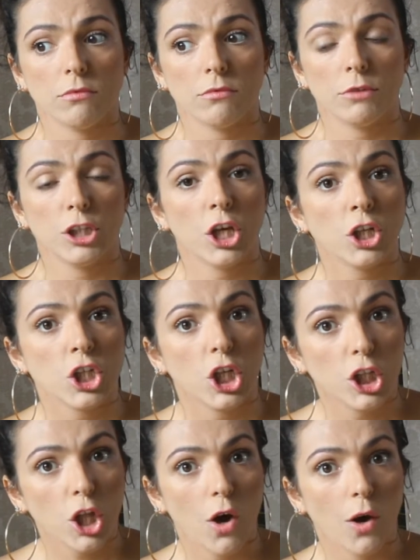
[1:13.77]
learned a
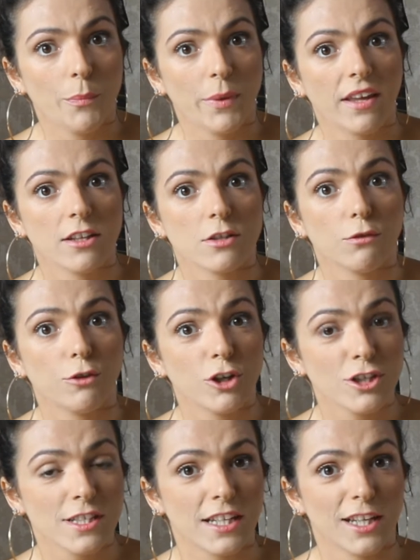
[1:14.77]
lot because
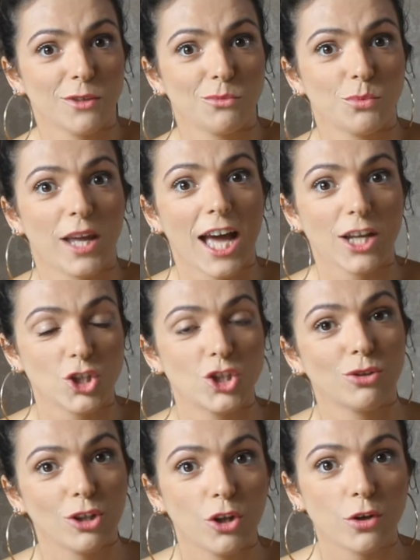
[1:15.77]
firstly we had to
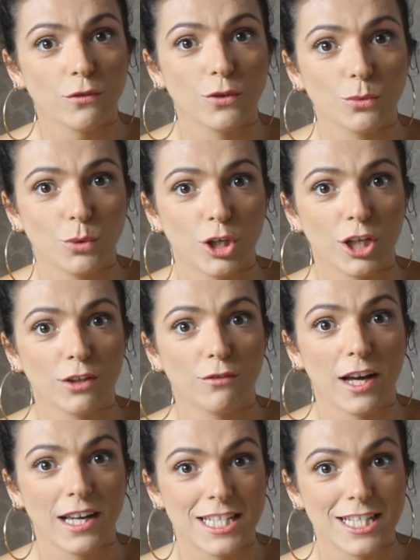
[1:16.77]
do a lot of the work
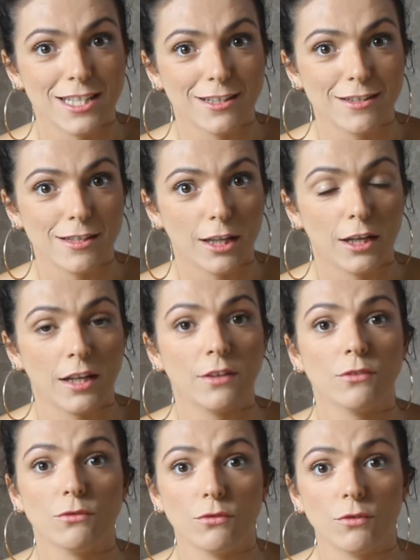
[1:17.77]
via distance
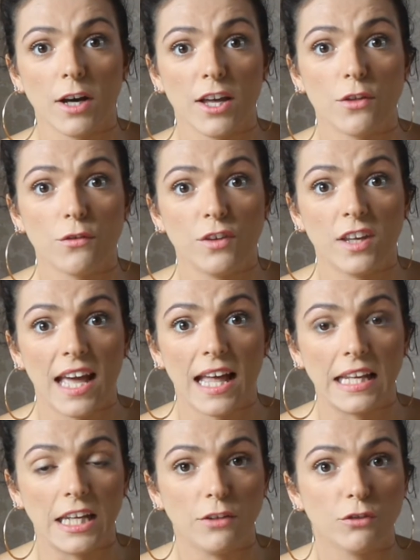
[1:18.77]
learning, via the
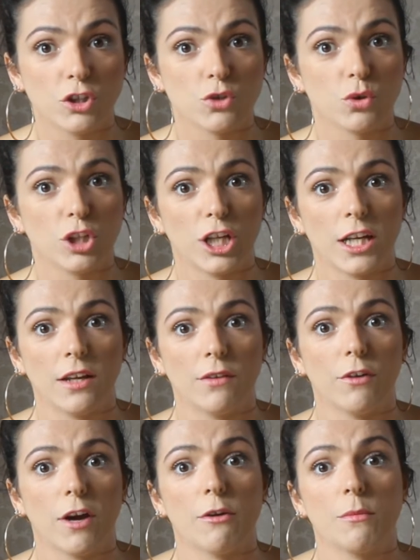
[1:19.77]
VLE, Virtual Learning
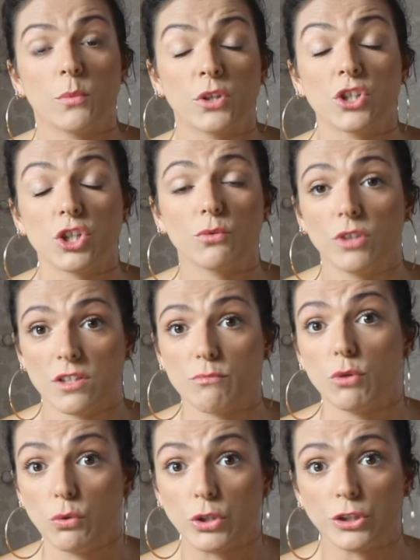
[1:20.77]
Environment, which is
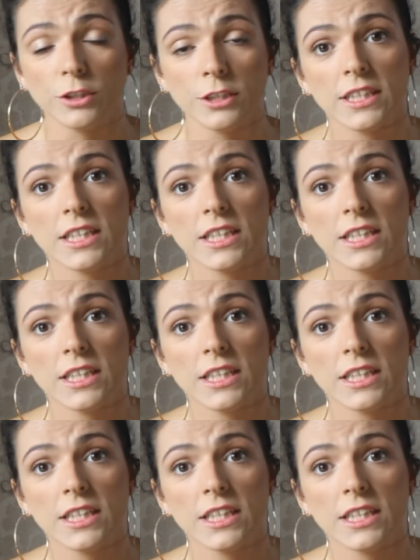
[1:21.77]
Moodle,